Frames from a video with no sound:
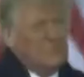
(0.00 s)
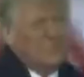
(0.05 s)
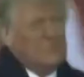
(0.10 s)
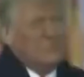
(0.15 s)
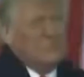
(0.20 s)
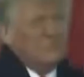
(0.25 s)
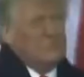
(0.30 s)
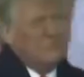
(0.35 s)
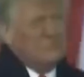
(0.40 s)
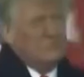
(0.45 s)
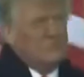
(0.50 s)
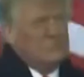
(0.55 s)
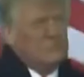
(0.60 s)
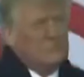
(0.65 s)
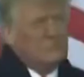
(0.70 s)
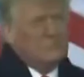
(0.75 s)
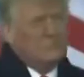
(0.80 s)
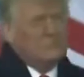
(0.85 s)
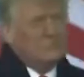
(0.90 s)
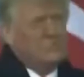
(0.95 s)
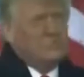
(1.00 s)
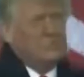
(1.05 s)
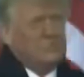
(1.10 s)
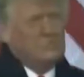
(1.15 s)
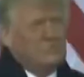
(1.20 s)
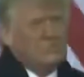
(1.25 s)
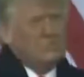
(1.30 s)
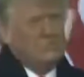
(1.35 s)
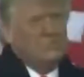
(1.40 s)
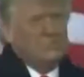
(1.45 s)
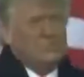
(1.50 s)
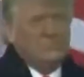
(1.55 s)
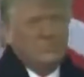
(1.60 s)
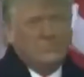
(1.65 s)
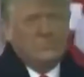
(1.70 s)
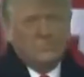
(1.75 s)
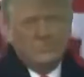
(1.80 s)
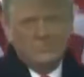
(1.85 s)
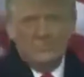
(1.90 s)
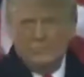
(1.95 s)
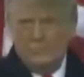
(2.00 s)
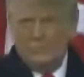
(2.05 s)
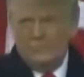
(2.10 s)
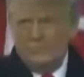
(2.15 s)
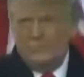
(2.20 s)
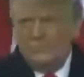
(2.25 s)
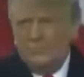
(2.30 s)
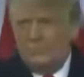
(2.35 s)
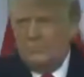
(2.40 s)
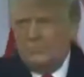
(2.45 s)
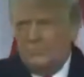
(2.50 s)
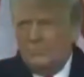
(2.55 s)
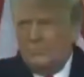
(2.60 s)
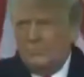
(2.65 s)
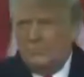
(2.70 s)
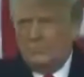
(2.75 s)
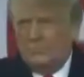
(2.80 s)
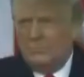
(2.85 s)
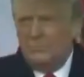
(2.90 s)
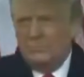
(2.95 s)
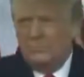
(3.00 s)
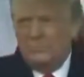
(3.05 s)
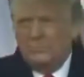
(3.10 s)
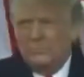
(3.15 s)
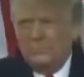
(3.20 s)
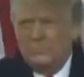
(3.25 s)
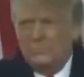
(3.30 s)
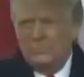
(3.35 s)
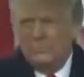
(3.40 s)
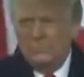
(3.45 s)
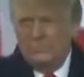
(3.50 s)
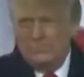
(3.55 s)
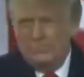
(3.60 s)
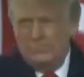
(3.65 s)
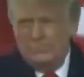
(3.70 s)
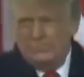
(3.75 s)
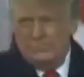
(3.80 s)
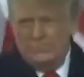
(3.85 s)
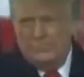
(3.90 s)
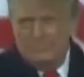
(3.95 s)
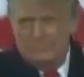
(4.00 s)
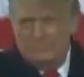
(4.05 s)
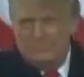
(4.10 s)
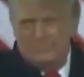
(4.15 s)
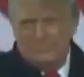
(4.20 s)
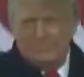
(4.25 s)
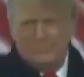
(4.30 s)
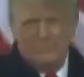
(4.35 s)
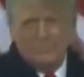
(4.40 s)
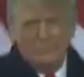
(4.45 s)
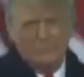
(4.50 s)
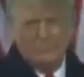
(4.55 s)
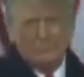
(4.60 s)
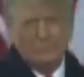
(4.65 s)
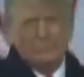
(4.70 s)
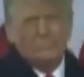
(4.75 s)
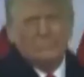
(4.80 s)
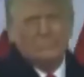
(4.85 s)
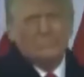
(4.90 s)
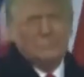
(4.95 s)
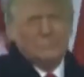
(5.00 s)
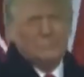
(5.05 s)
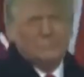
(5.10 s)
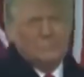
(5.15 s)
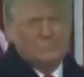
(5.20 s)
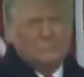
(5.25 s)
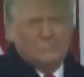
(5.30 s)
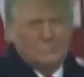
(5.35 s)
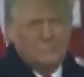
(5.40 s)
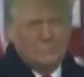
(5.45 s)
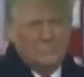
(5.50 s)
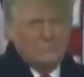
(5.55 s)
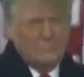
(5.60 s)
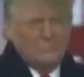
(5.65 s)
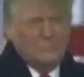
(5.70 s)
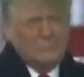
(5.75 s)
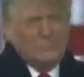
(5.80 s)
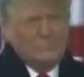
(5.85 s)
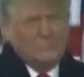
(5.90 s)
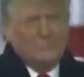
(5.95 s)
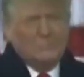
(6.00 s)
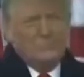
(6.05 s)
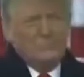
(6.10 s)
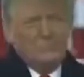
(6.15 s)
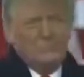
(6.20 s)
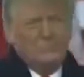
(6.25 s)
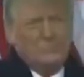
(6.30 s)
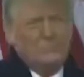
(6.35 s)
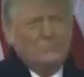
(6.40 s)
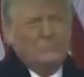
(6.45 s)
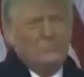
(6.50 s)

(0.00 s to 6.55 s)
(not speaking)